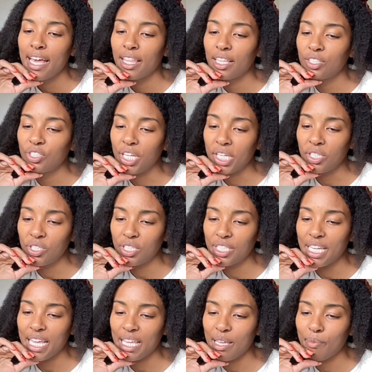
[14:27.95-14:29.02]
the changes
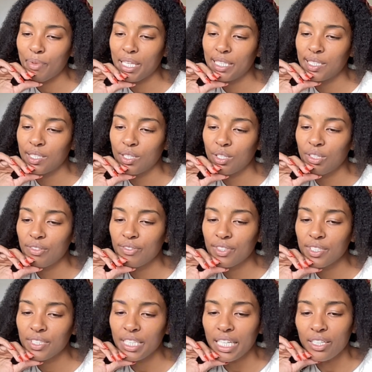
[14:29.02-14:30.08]
taking place in the
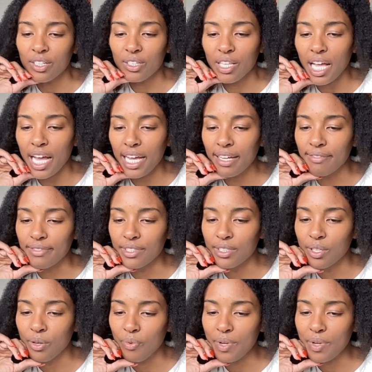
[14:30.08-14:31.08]
universe and our lives.